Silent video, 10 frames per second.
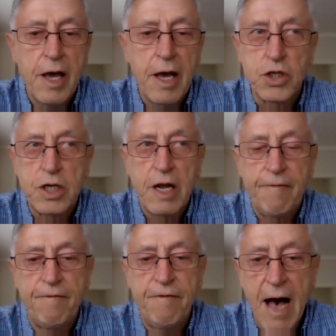It's
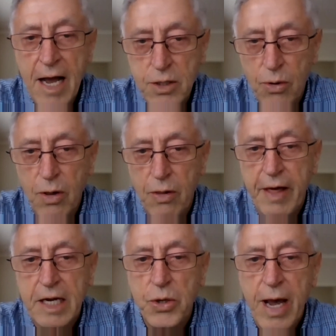vital
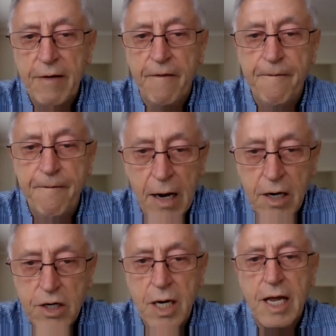that you have a
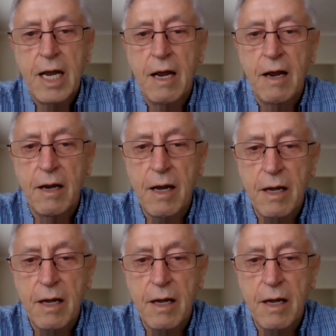functioning